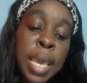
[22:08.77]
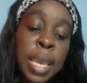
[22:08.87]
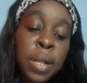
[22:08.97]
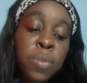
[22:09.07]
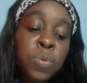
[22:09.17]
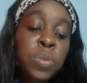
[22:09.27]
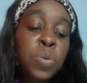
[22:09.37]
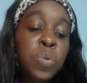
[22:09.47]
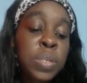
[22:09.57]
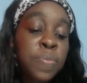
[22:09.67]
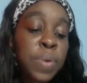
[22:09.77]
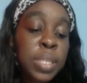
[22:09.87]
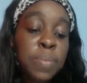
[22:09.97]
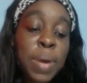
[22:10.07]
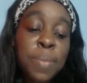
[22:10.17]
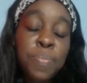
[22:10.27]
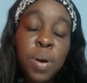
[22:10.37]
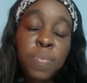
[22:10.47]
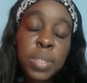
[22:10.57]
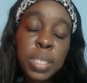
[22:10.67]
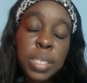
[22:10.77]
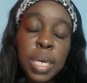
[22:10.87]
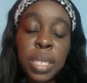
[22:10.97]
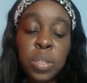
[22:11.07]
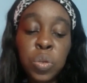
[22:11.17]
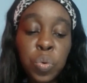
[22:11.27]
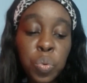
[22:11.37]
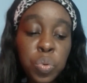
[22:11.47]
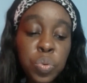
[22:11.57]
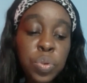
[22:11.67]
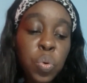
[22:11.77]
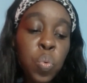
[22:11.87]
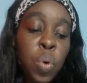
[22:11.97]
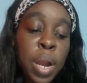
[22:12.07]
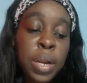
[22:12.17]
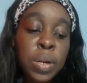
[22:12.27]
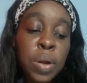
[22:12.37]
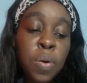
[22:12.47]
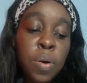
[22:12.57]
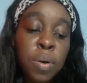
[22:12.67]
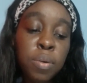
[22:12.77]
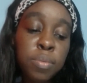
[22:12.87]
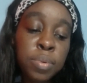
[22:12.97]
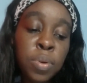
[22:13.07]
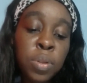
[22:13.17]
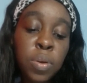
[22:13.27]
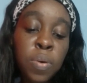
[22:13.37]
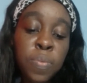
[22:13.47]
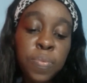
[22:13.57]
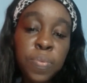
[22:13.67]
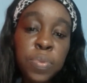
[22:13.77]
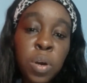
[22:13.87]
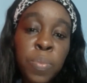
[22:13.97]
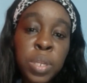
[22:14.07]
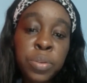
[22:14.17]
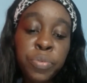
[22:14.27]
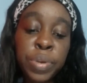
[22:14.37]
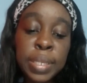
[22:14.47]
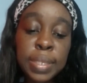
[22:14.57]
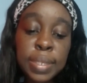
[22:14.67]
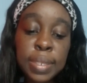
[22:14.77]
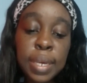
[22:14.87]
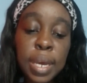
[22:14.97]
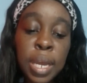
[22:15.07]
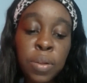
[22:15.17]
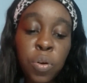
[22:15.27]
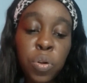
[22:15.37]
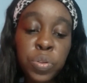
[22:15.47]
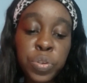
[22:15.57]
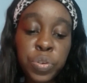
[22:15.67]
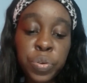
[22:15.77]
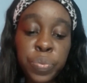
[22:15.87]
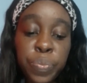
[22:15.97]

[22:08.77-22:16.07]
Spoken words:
includes those affected by poverty and those who are not of dominant race and culture